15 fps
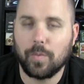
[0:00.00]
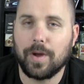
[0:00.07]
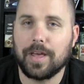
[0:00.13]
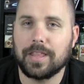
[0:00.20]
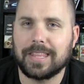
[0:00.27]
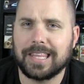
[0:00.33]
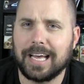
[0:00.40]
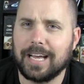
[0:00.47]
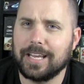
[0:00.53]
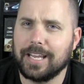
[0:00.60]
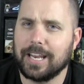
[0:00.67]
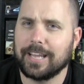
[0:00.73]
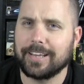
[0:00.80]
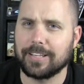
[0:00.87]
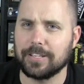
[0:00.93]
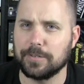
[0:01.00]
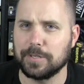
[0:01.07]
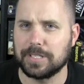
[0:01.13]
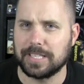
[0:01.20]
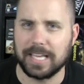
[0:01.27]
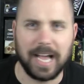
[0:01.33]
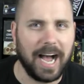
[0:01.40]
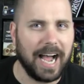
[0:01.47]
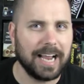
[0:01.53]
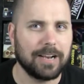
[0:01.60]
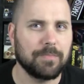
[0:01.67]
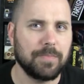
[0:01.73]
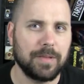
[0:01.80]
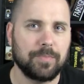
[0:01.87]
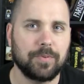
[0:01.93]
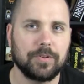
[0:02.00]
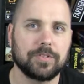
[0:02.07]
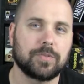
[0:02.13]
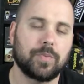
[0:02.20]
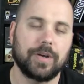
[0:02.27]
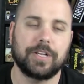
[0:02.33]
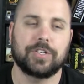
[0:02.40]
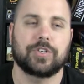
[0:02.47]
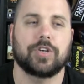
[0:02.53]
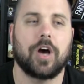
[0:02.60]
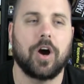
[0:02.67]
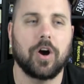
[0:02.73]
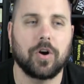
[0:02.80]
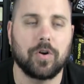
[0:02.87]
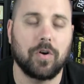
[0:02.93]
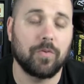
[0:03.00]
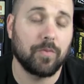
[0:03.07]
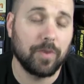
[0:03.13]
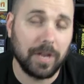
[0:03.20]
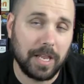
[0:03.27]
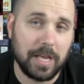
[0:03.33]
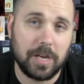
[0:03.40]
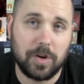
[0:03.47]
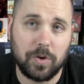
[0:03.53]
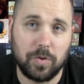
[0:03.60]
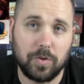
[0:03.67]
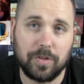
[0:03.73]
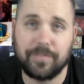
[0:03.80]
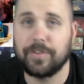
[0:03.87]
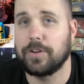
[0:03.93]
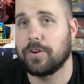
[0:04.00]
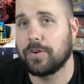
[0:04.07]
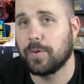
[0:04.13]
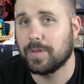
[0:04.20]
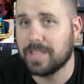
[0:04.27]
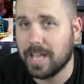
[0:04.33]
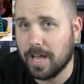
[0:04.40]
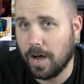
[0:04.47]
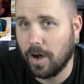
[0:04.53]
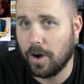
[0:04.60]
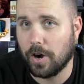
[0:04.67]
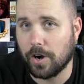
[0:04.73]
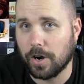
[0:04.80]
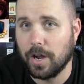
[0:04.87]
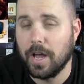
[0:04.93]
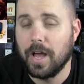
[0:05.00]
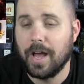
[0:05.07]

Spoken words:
with, it includes the item meeples, which are really cool if you don't know what they are.